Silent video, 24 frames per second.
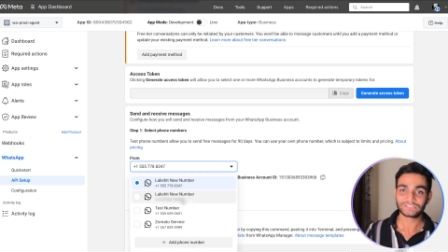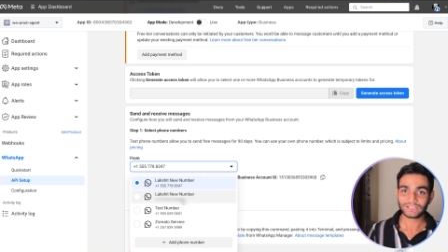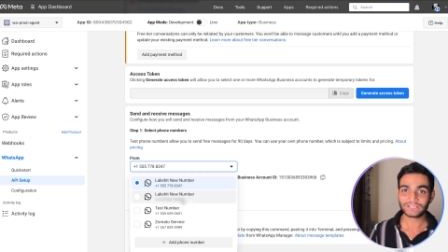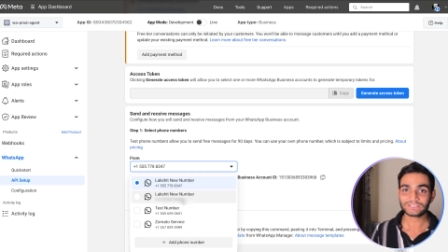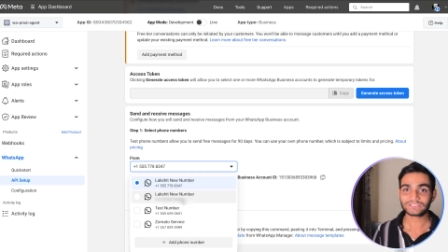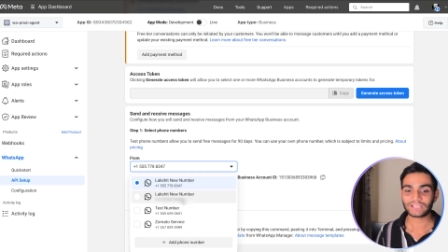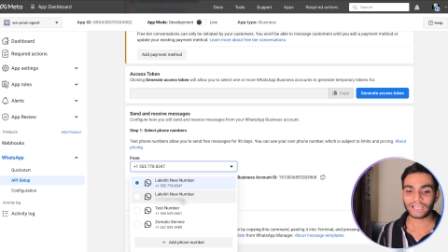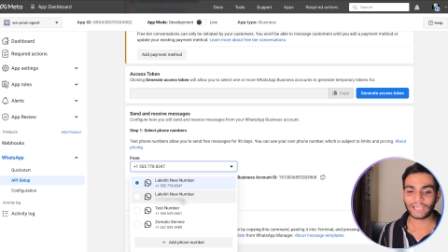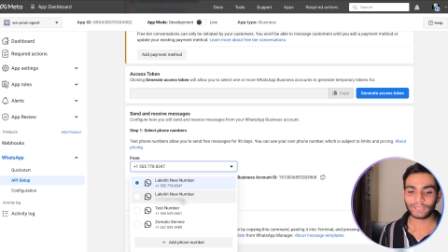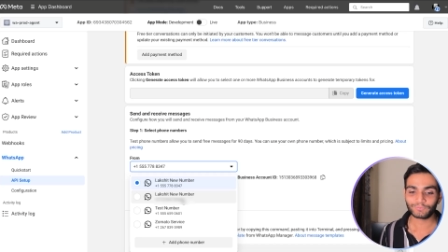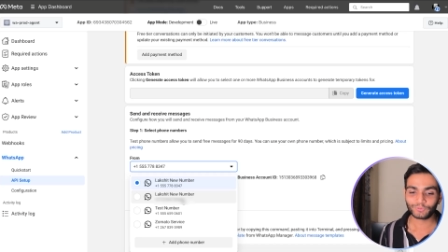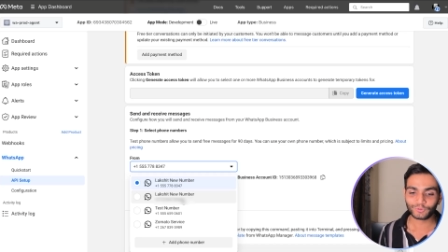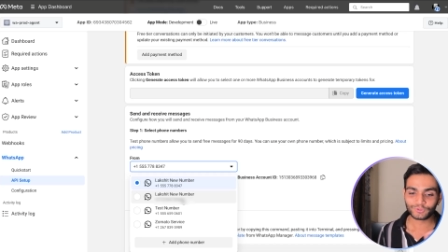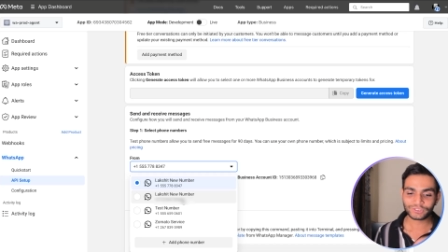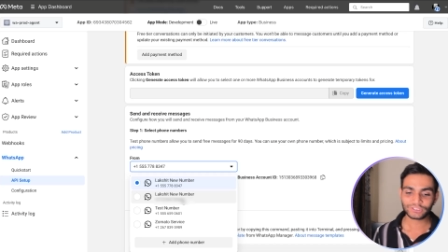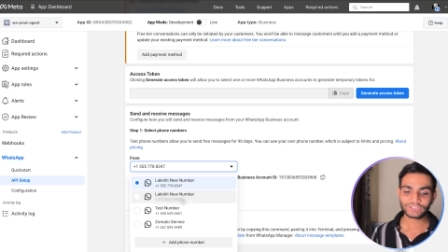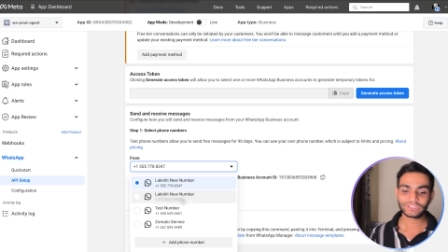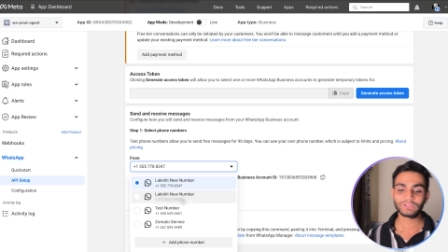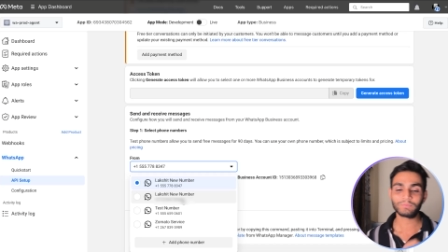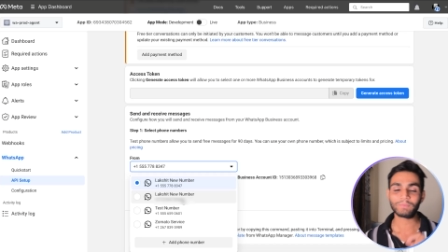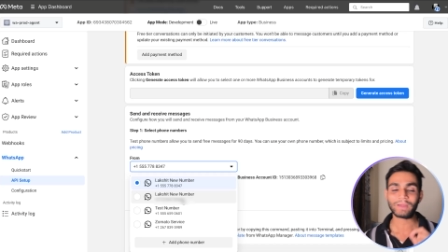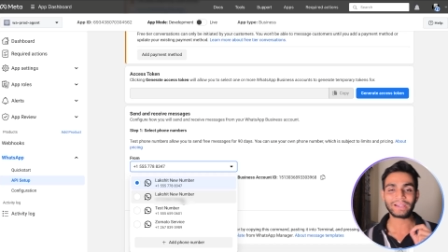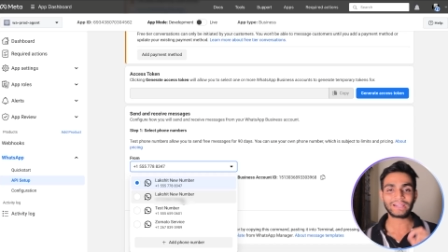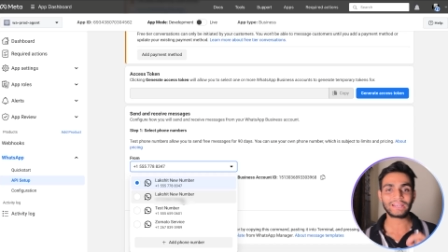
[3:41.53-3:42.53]
just i'm using
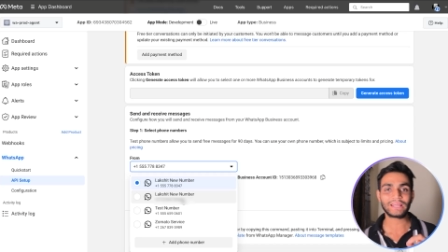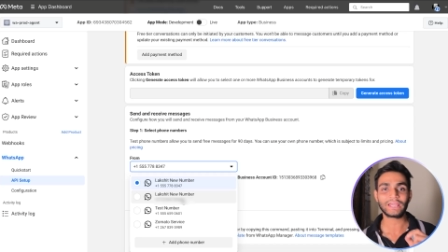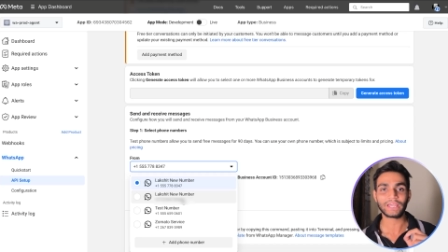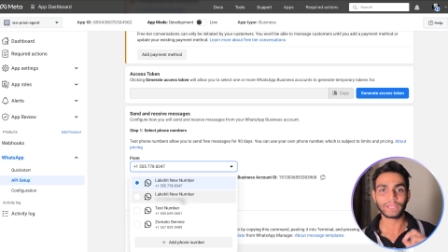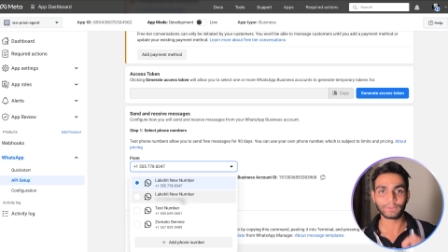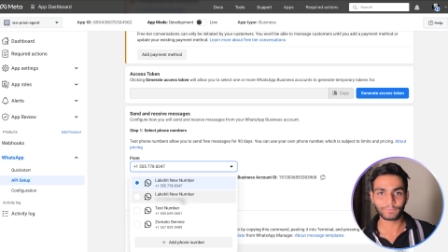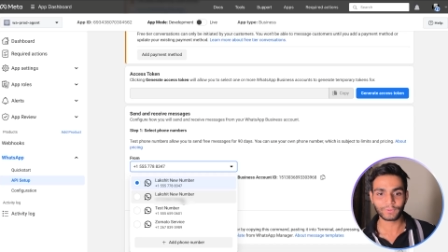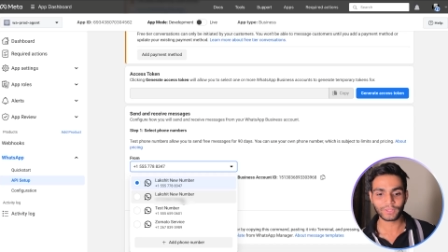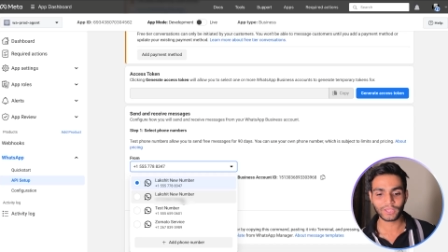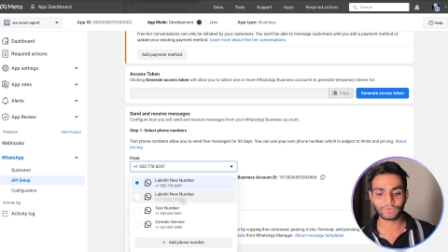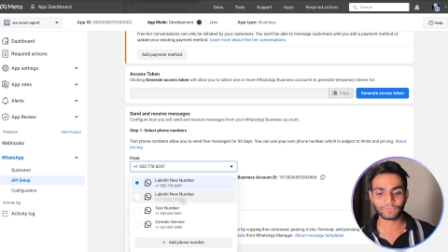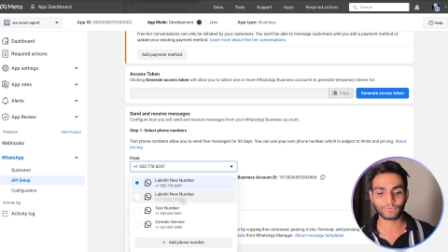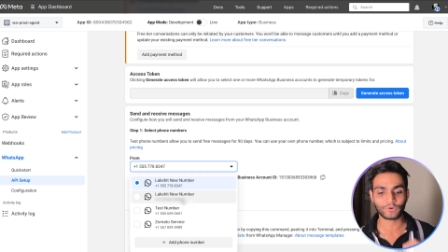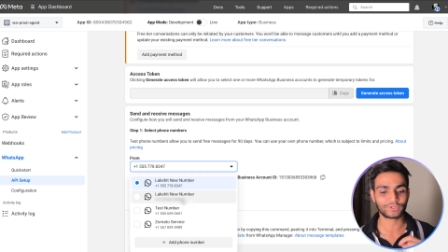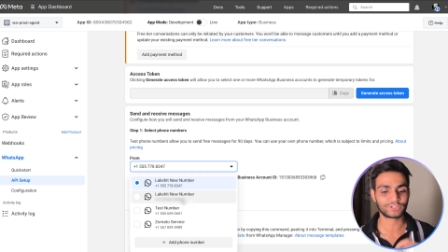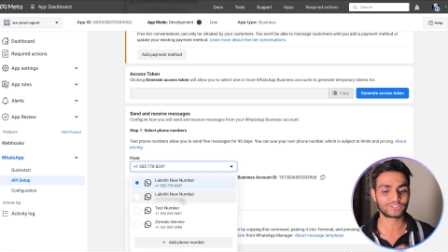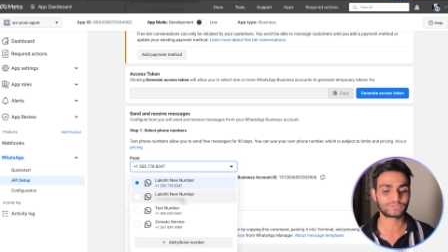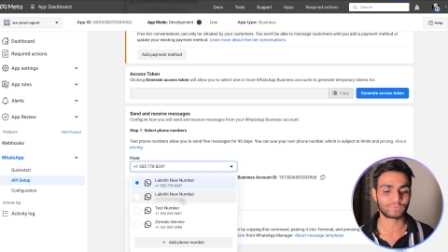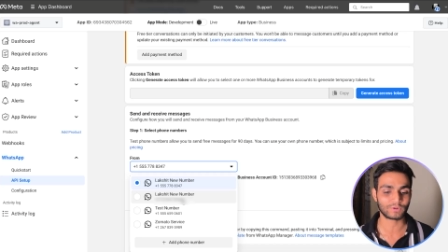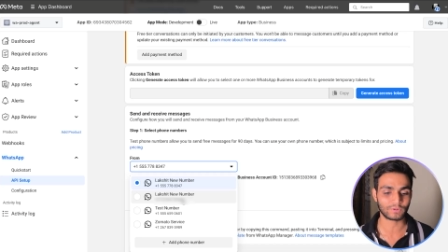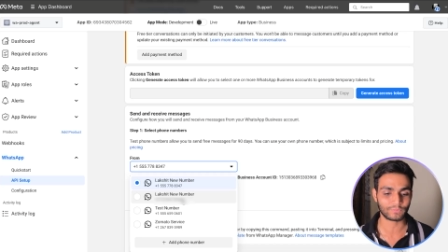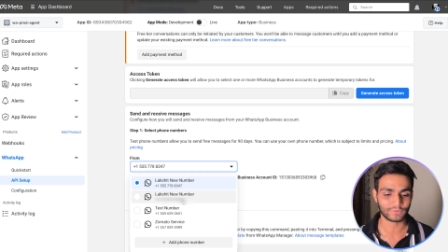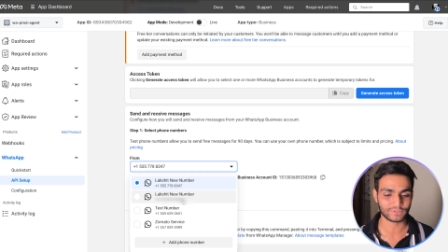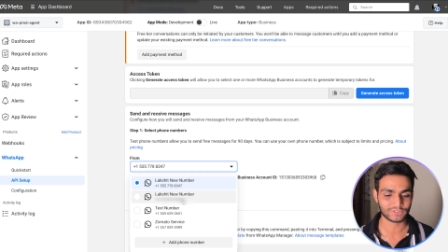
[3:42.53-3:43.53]
the meta api for
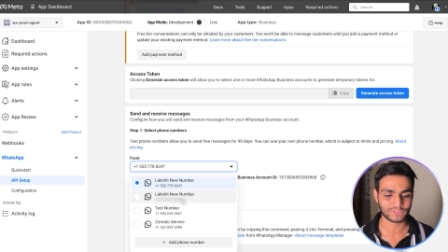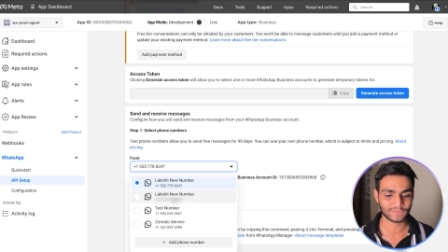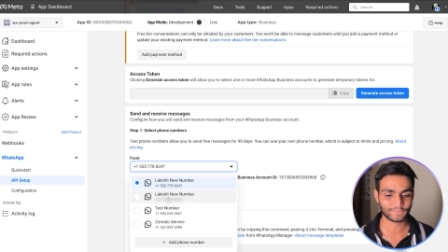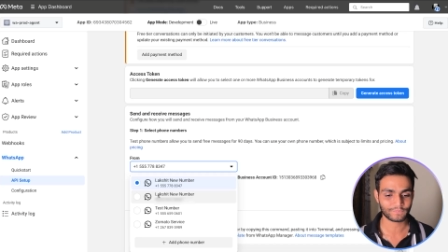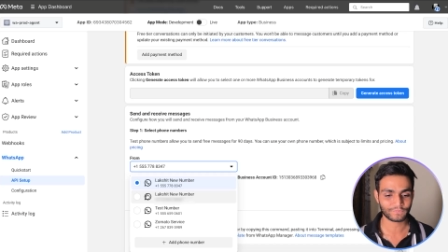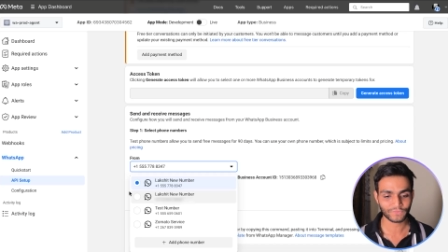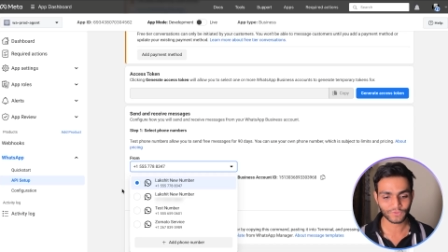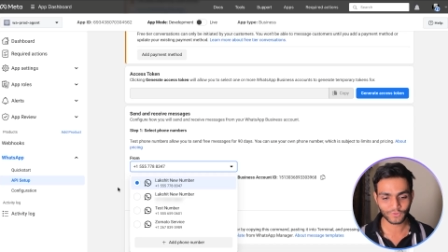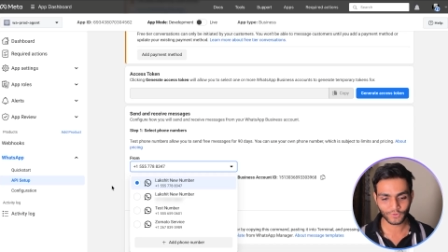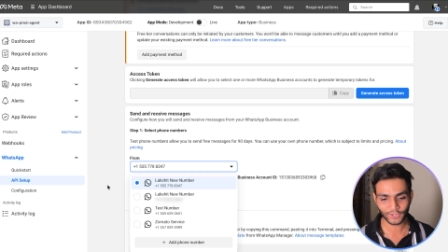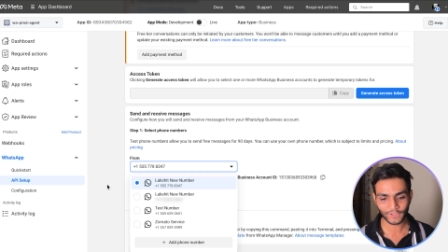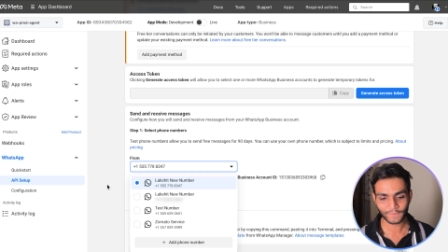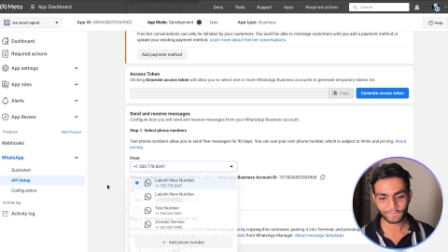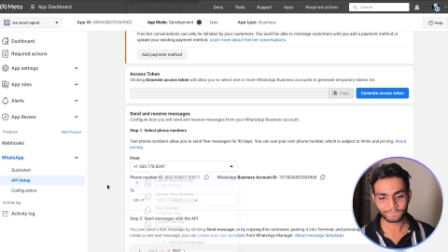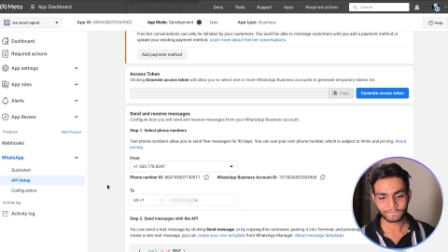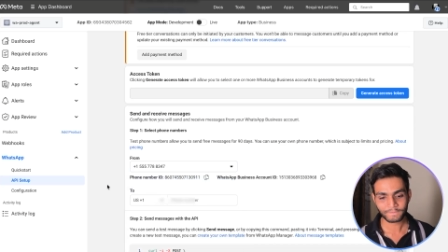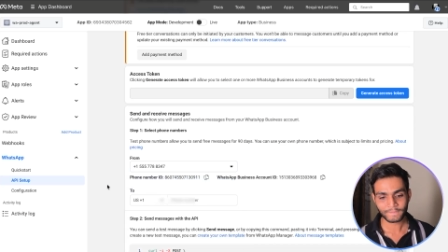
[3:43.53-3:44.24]
this purpose okay